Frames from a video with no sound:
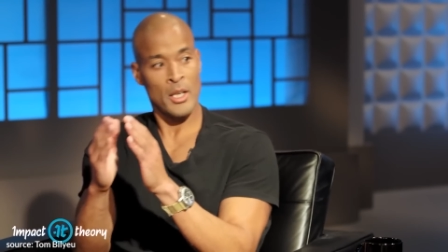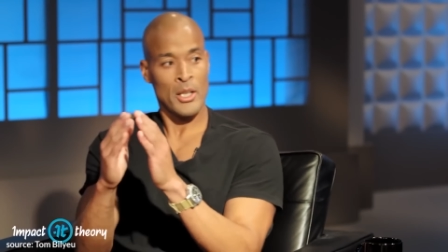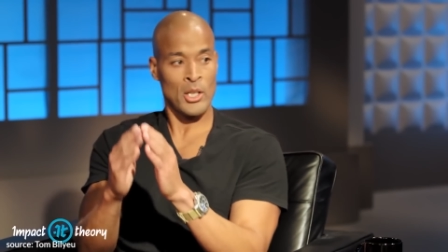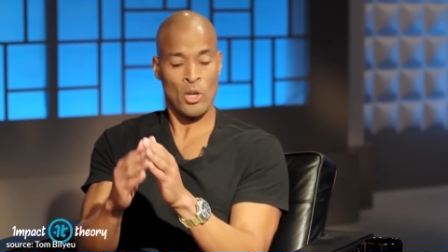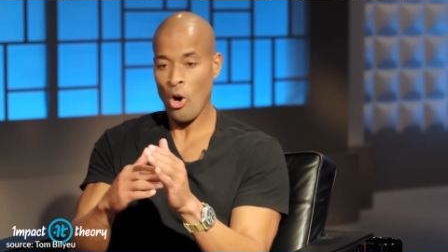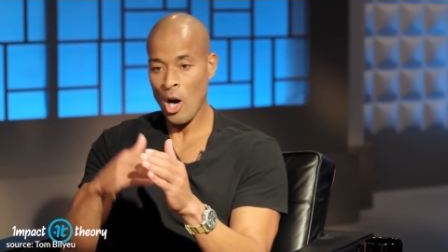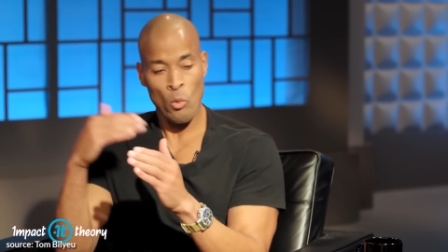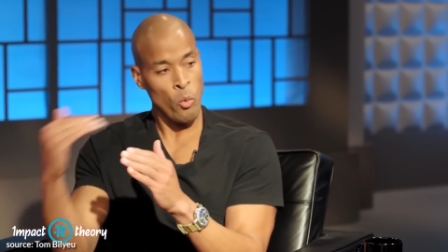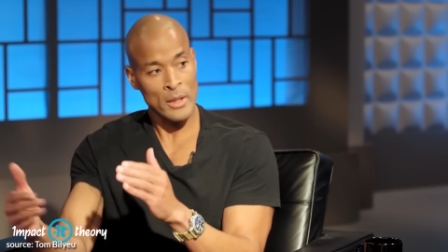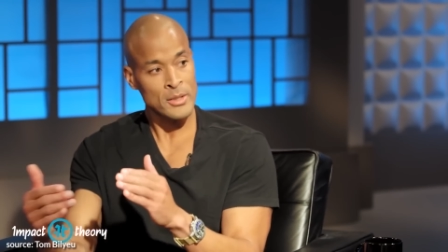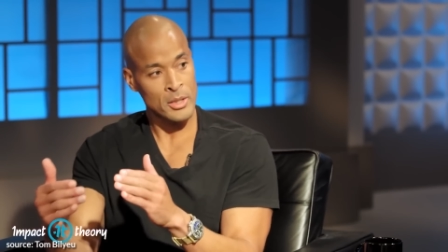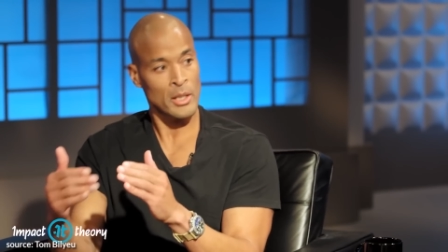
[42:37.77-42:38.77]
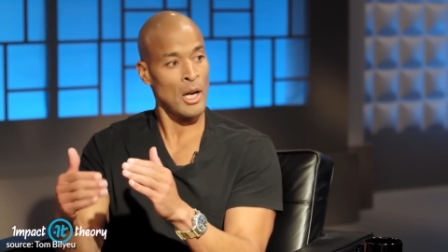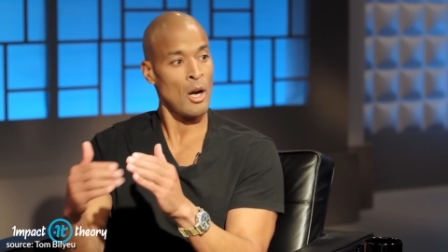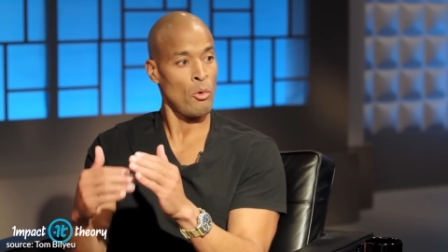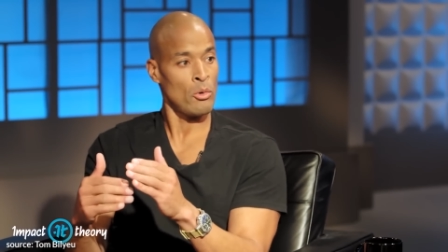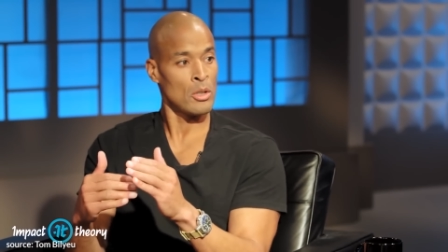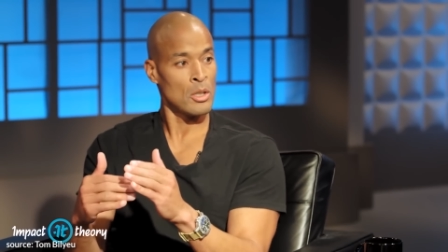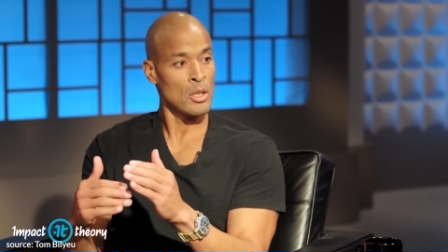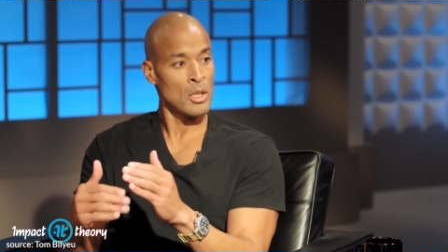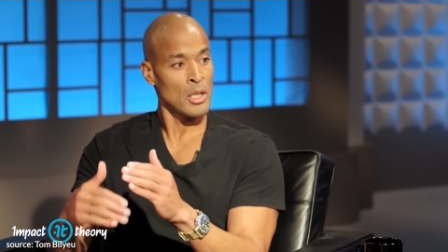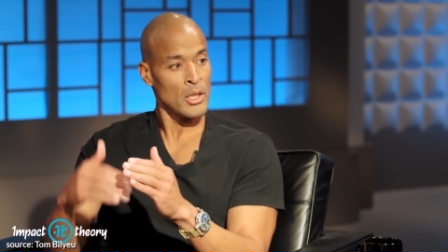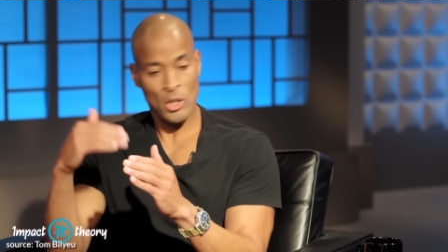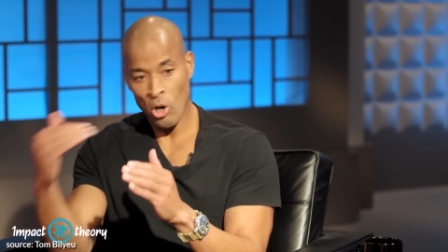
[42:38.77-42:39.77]
The car wants to go.
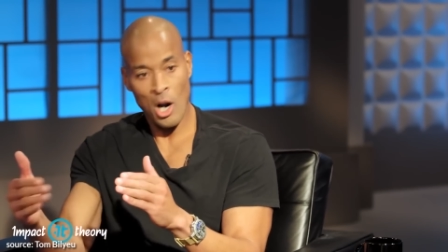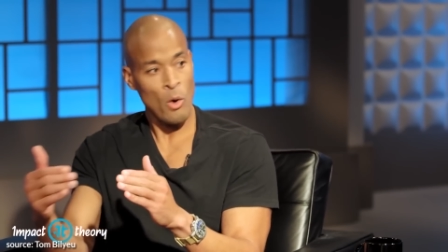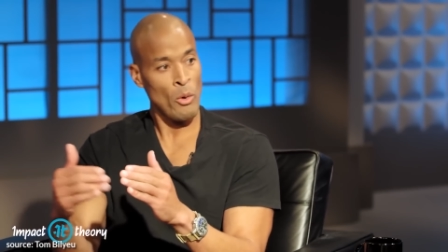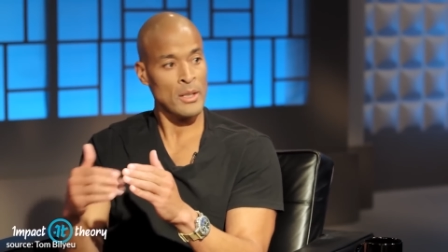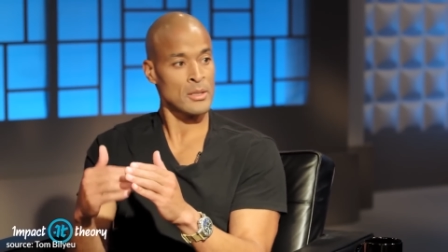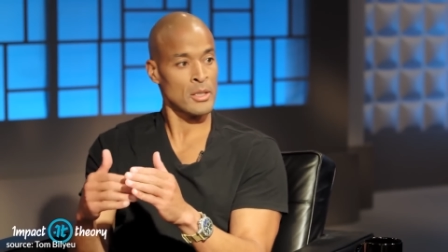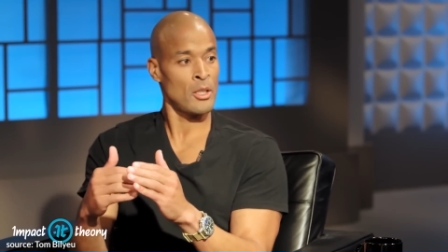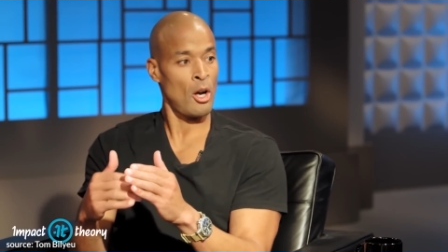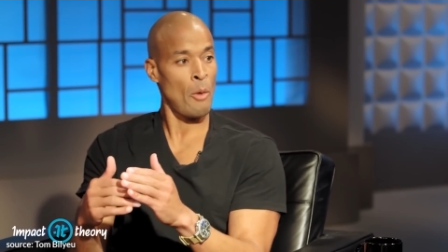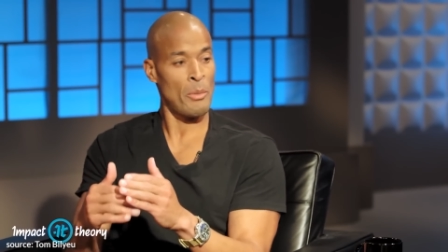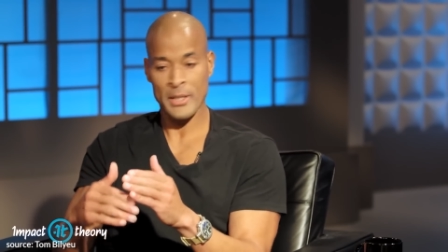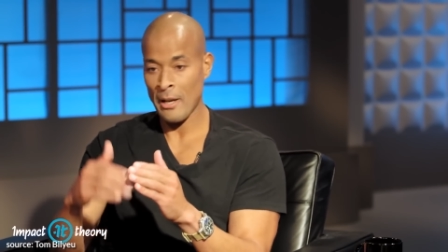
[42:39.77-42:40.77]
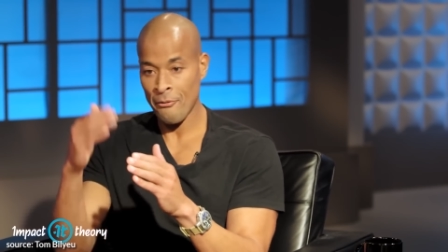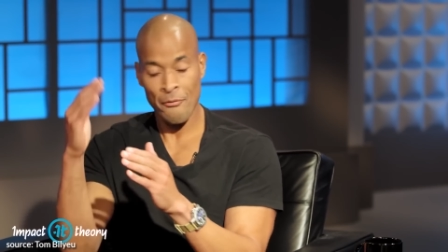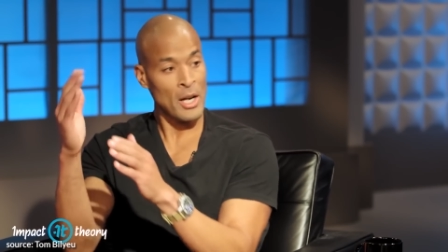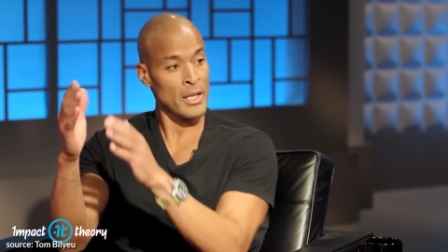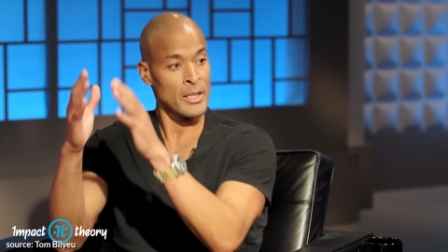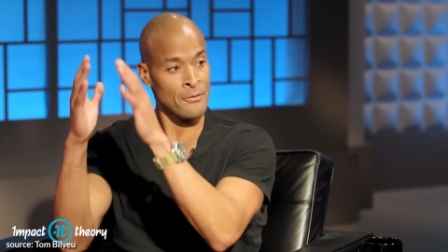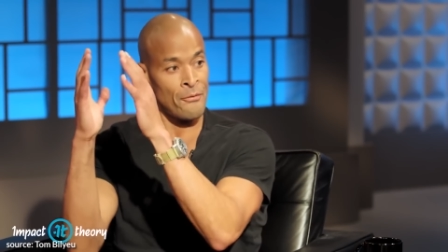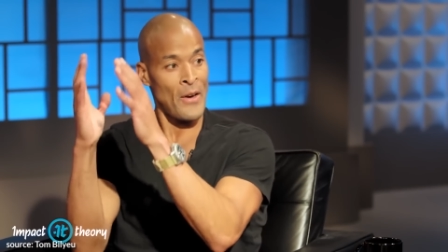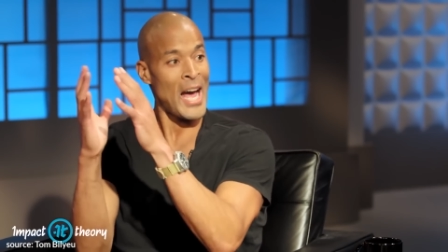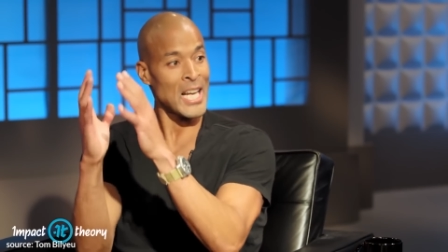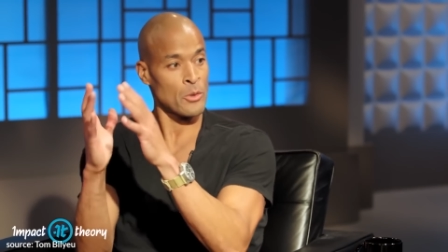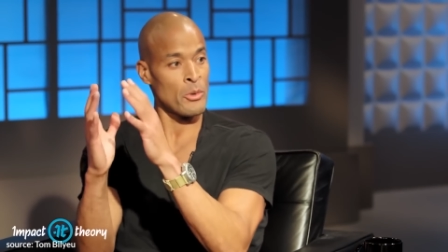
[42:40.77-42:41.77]
The car wants to go, but that
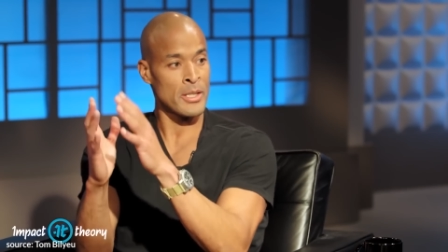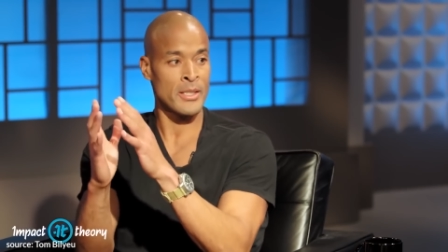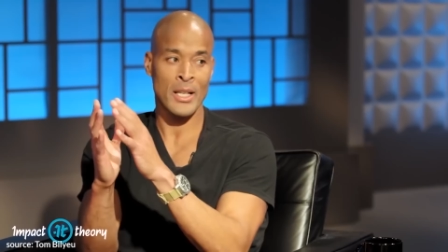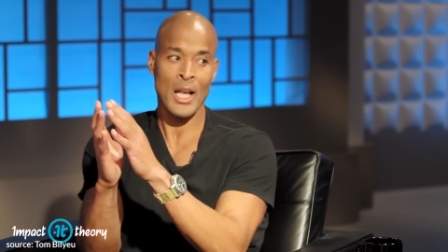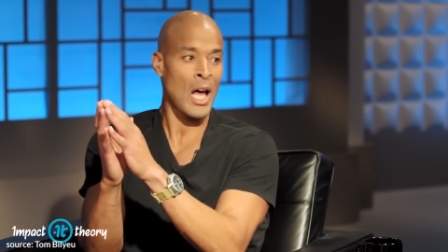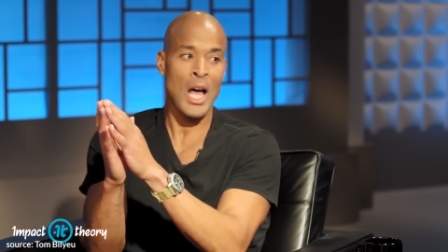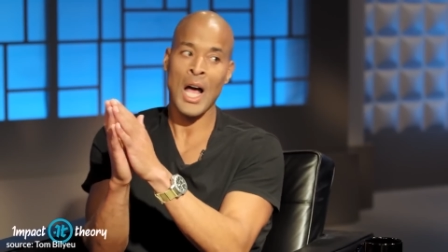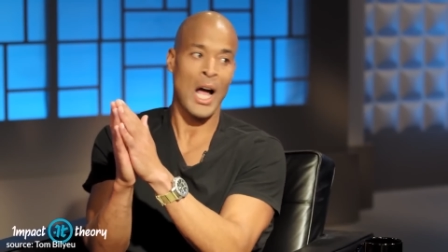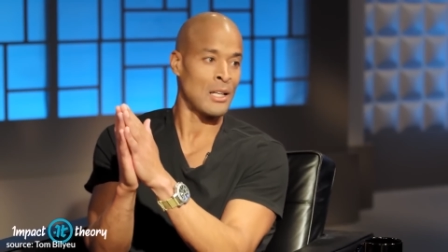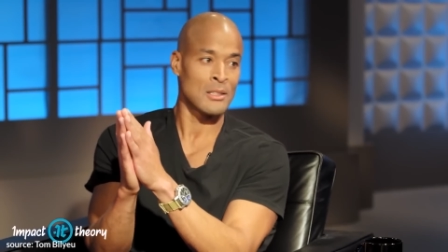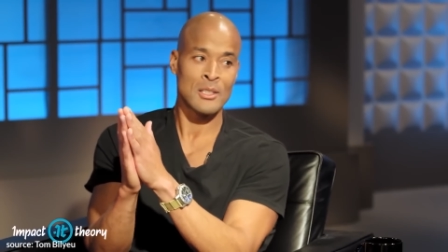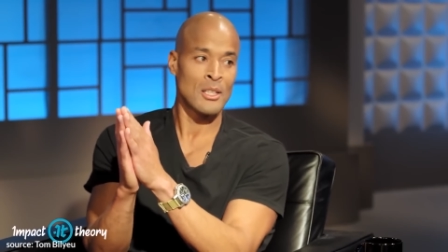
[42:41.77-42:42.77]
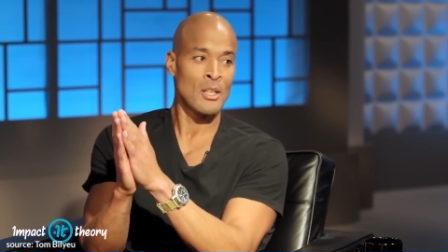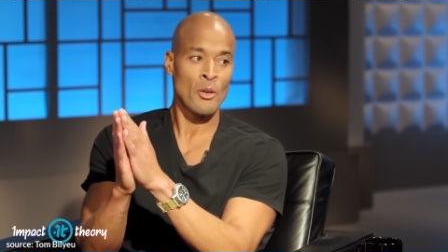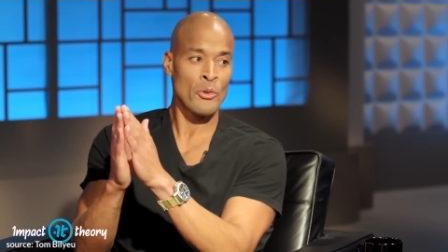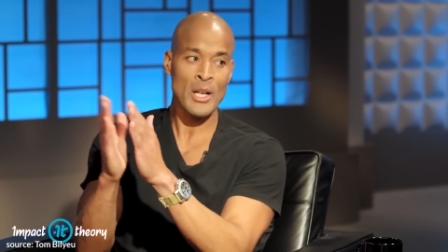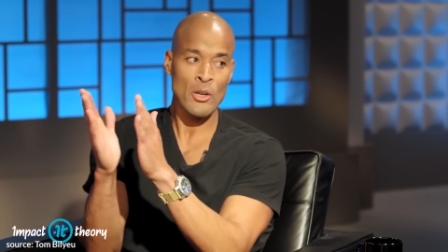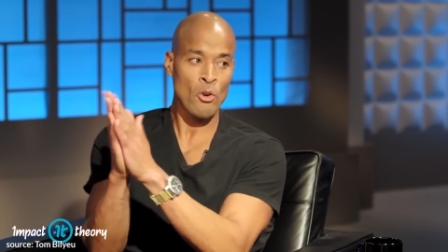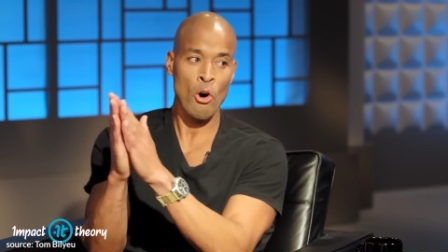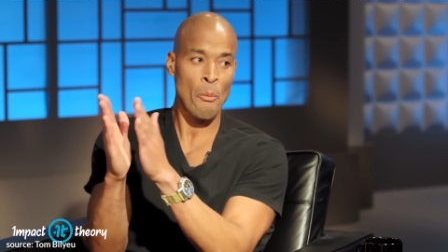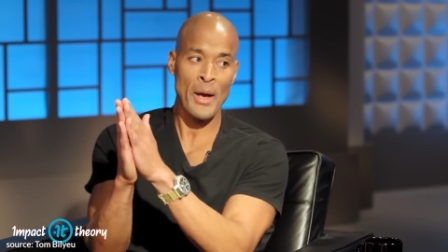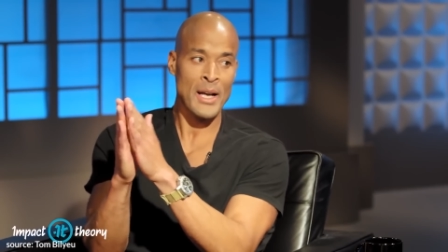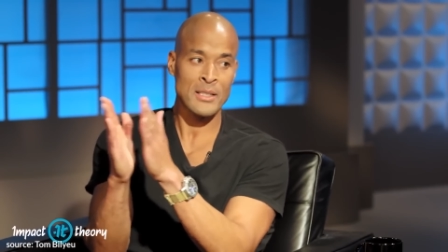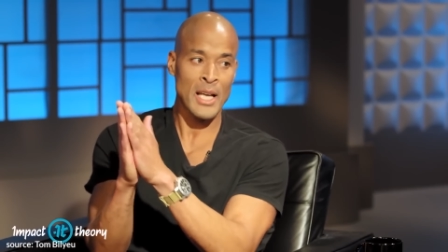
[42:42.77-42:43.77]
factory said, uh uh-uh, uh, we are not going
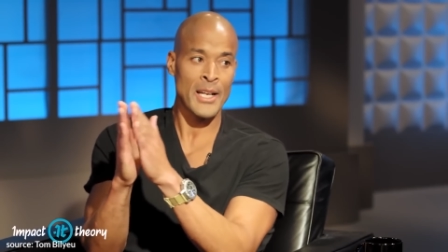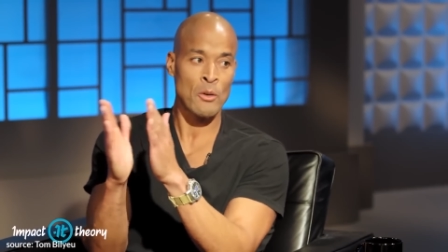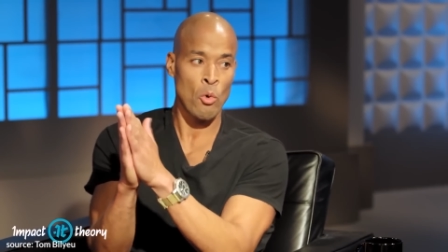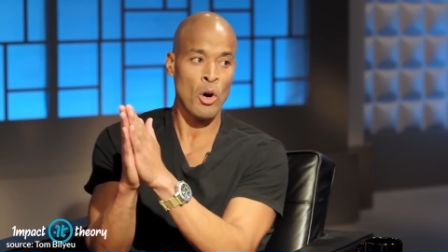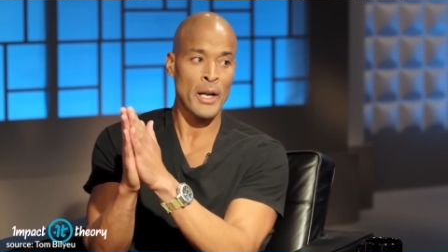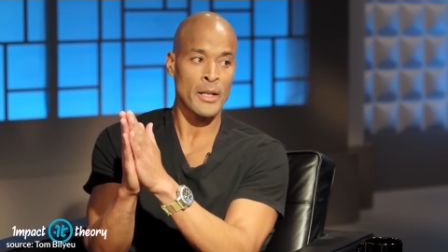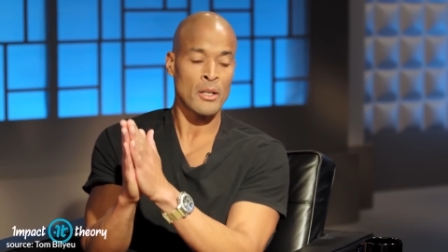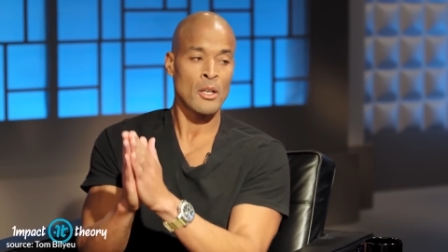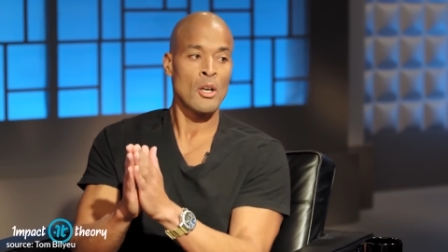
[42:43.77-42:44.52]
past 91.